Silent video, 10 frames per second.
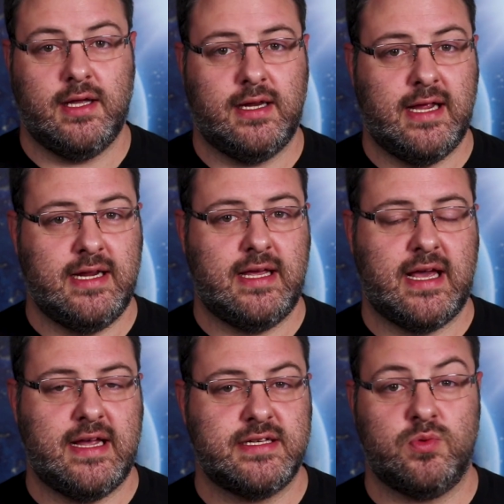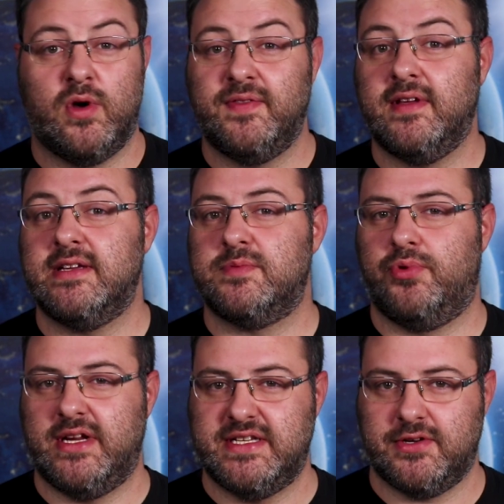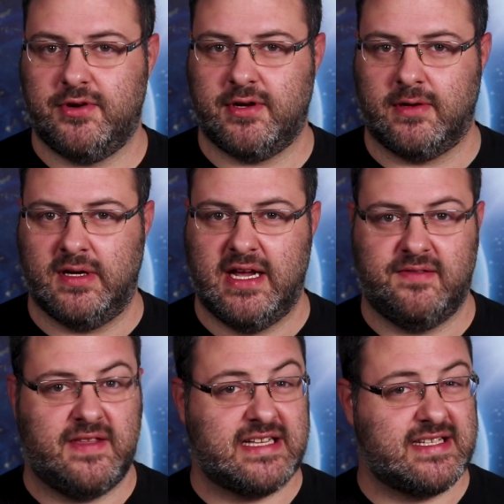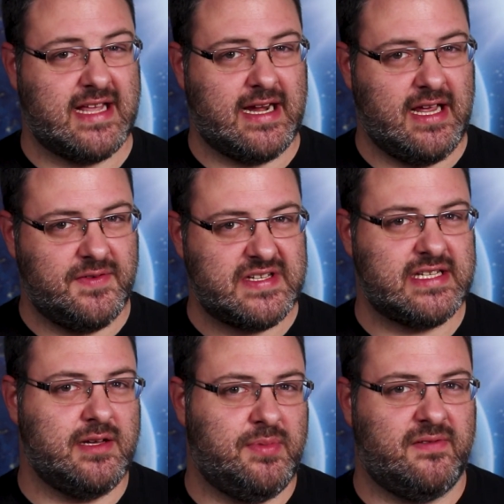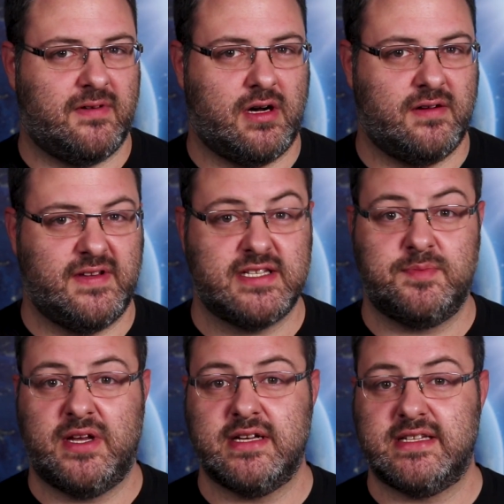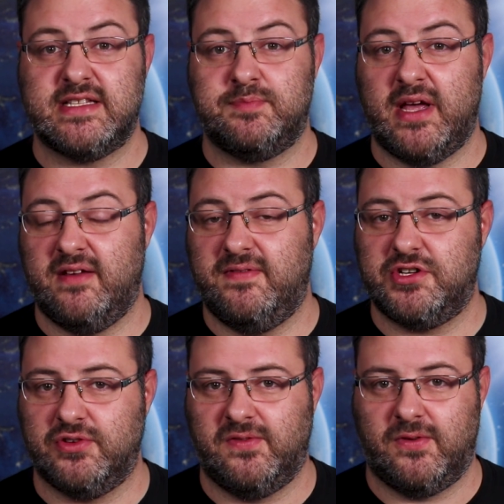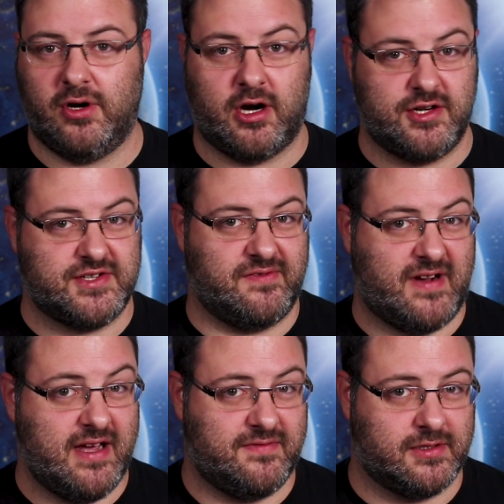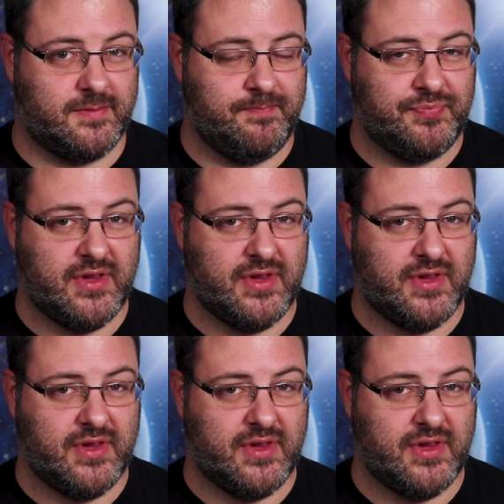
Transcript: In any case, one thing is pretty certain, and that's that if sleep evolved, it's because it's beneficial for our survival.